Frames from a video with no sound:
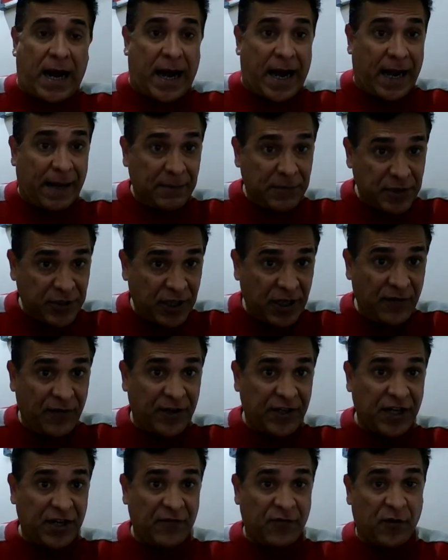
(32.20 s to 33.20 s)
I'm still
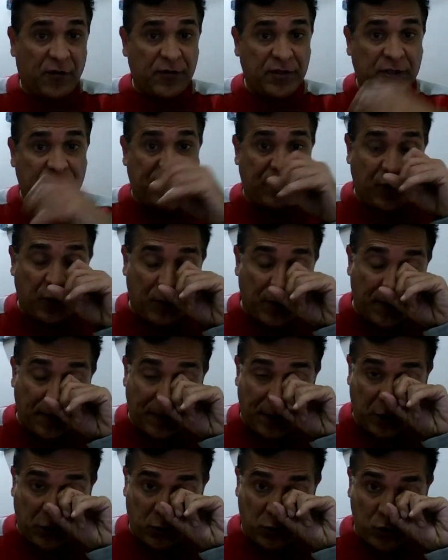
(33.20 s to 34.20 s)
waiting for a few
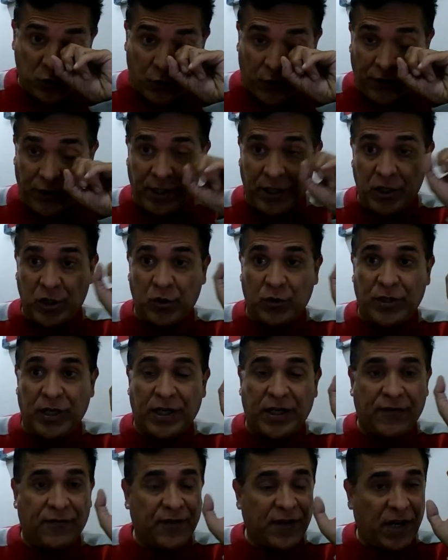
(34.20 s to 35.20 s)
people to join in so
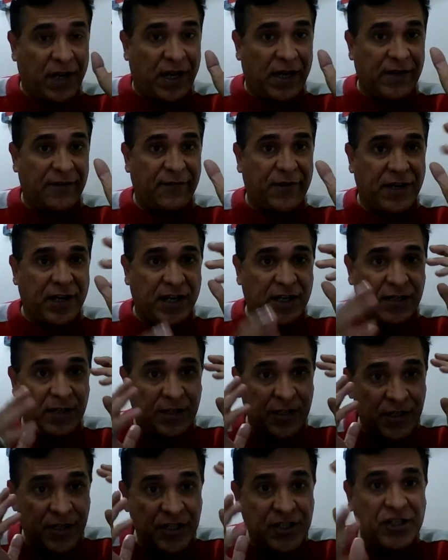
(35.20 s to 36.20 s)
that we
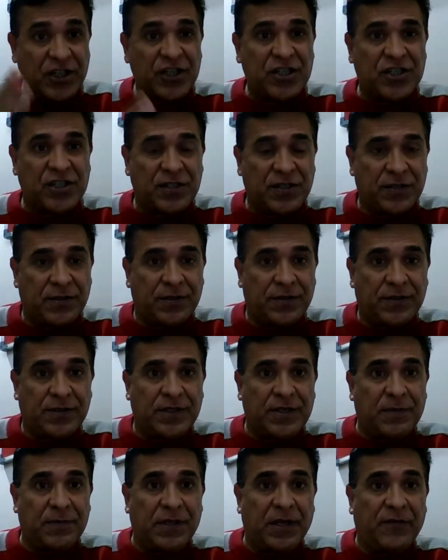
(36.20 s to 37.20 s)
can discuss
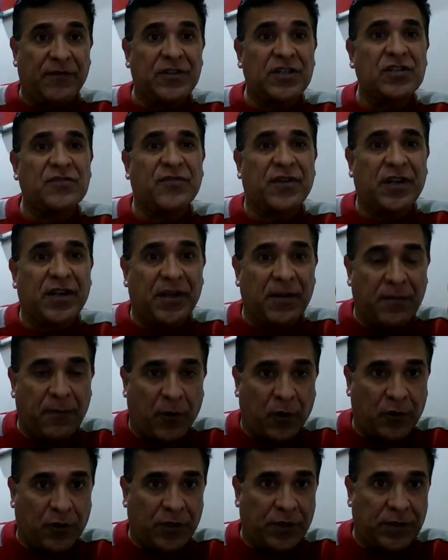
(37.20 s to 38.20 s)
something which is very
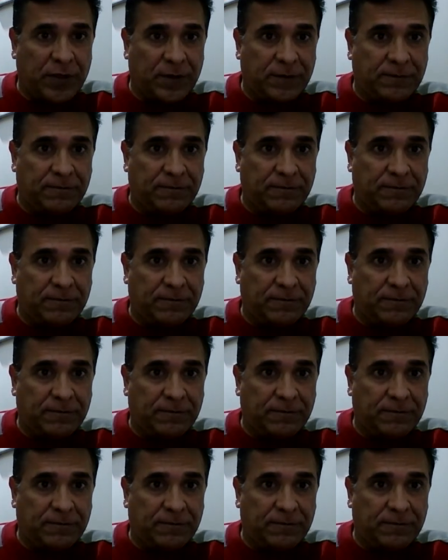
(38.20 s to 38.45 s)
important.